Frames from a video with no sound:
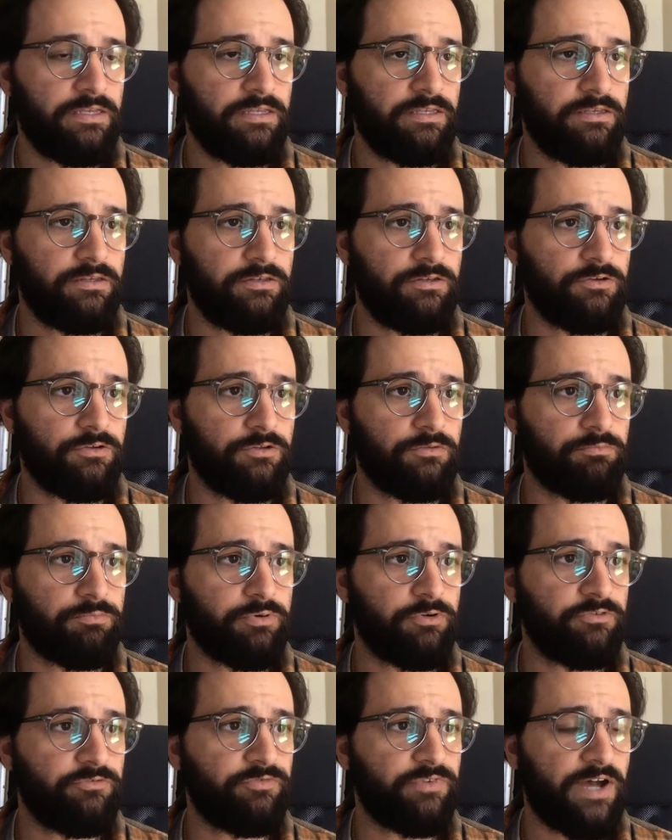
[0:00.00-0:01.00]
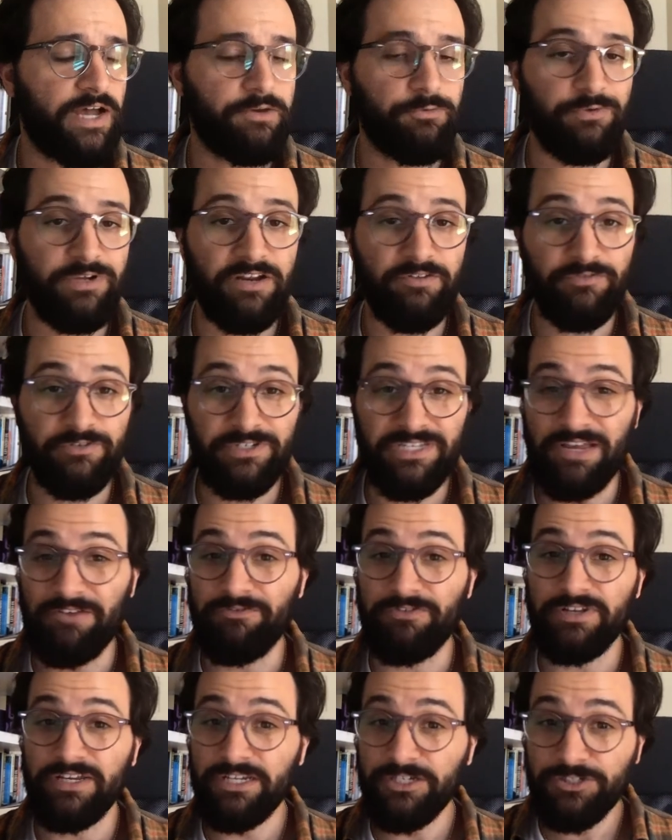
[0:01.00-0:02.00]
You'll provide whatever
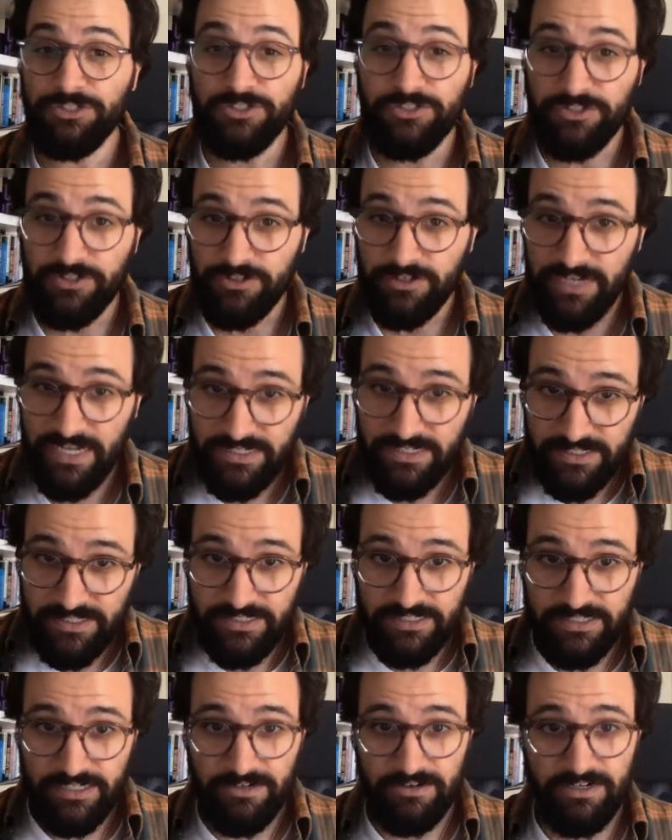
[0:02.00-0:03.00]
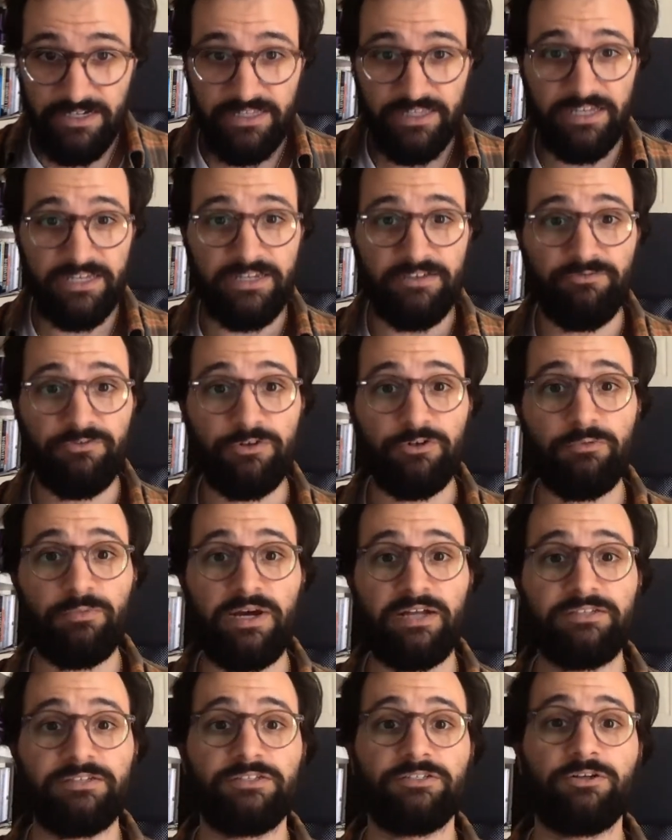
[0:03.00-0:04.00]
definitions are necessary, like if you're
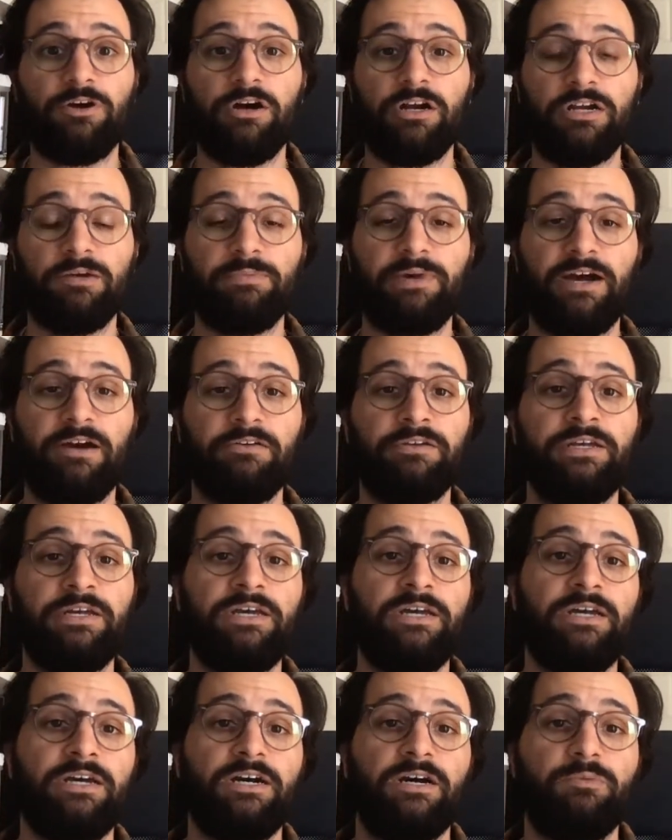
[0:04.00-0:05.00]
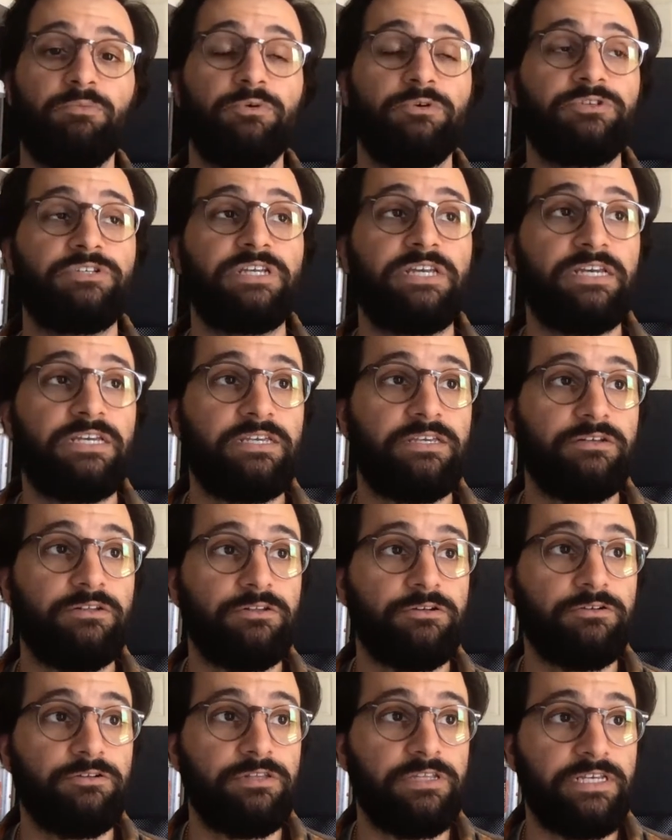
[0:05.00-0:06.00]
about to talk about a
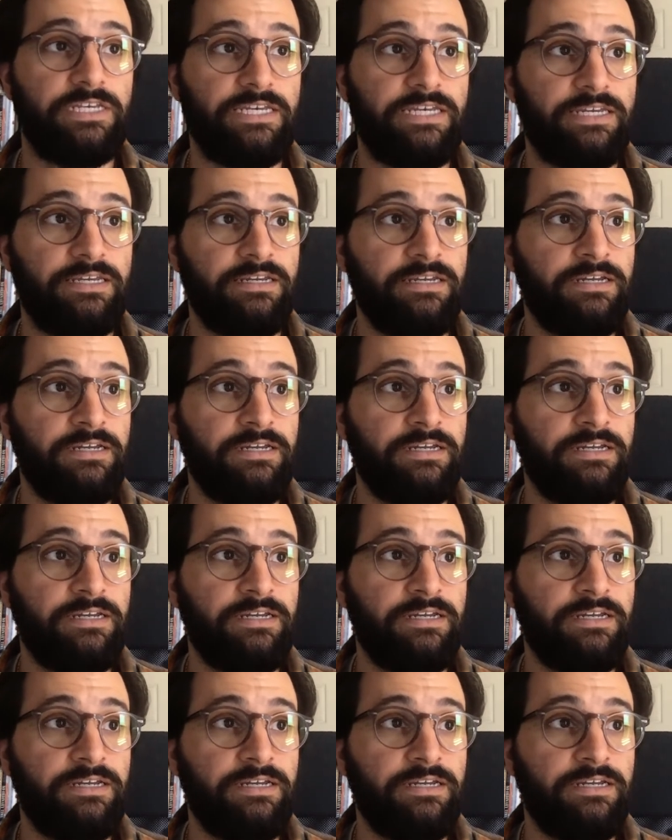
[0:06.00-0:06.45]
particularly